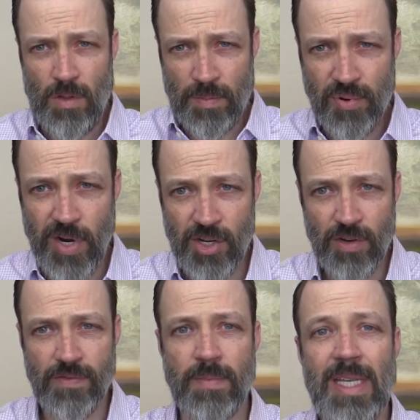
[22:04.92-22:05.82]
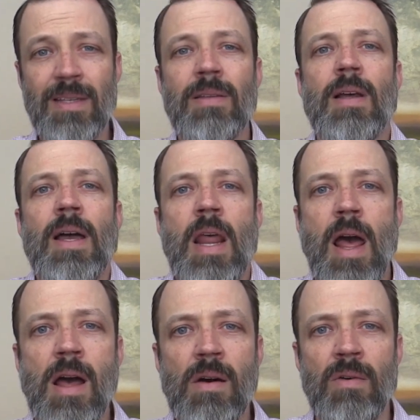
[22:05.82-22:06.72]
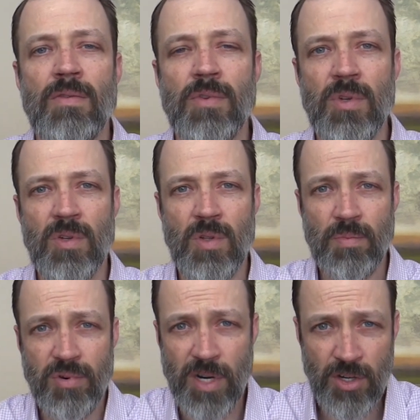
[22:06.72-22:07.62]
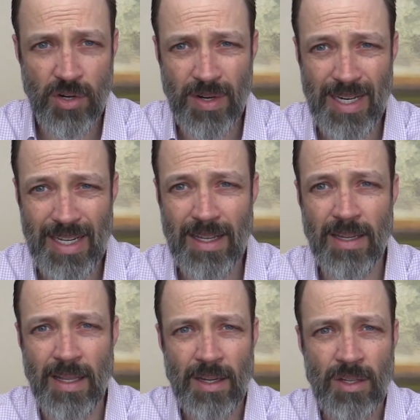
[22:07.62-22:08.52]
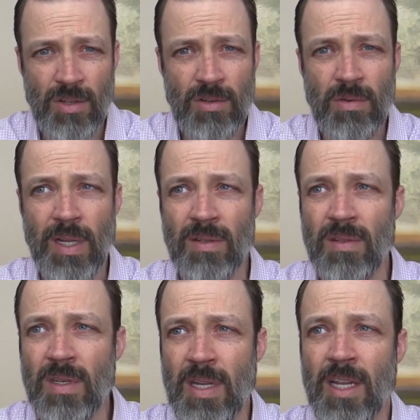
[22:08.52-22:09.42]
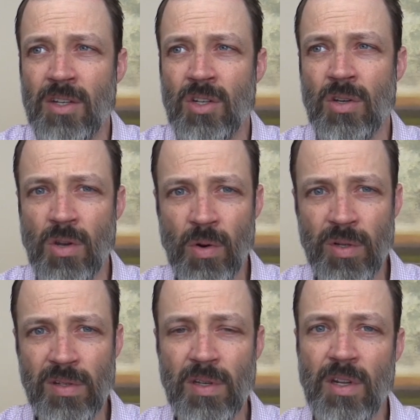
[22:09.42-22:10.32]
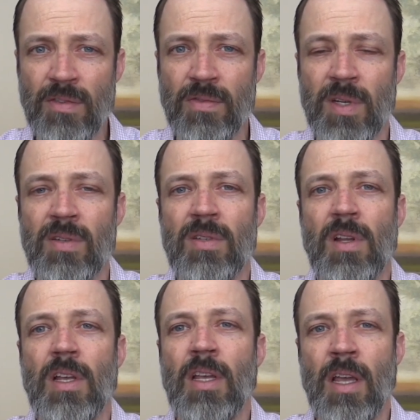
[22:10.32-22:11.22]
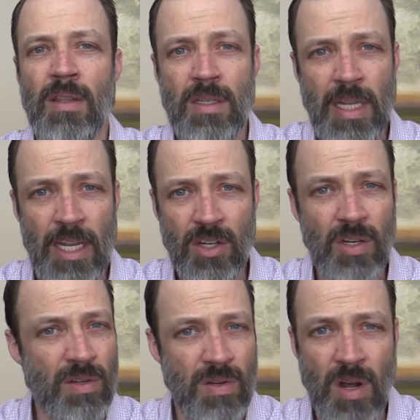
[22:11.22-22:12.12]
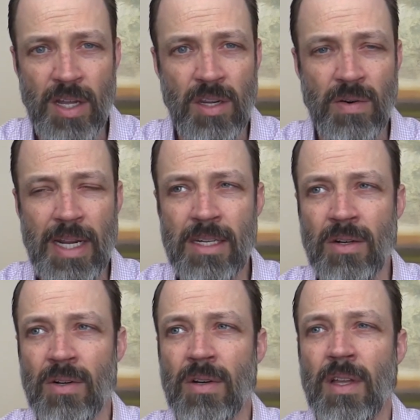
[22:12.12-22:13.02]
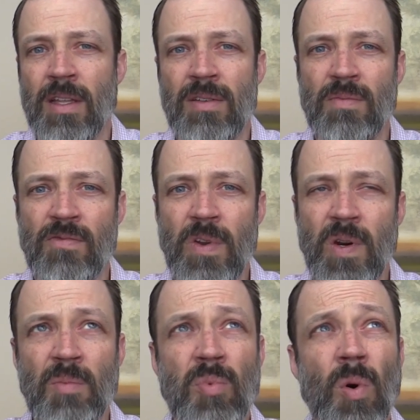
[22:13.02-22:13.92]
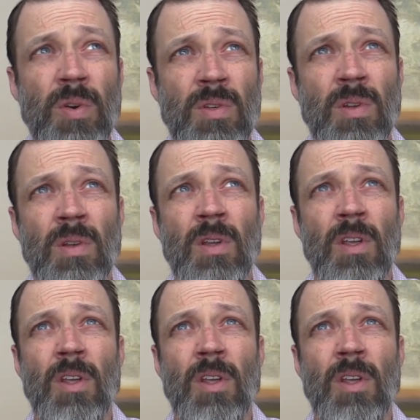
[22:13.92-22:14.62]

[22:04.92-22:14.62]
the pressure from the inside out versus the pressure in that constricts, the tension. Notice the difference. And the tension is not your anger. That's very important to